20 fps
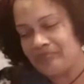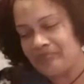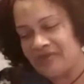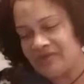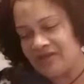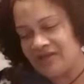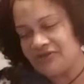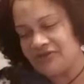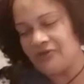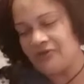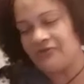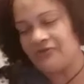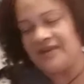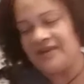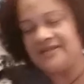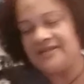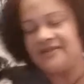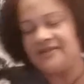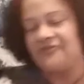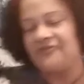
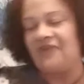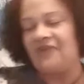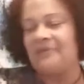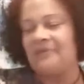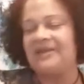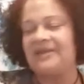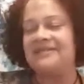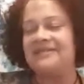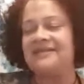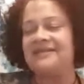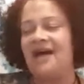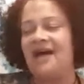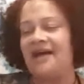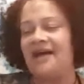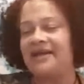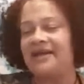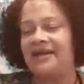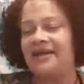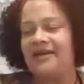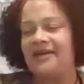Teresa from
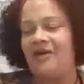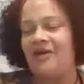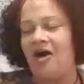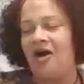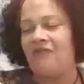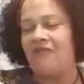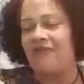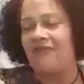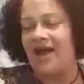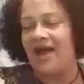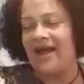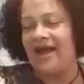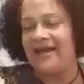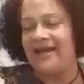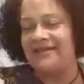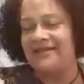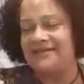Kentucky. All right.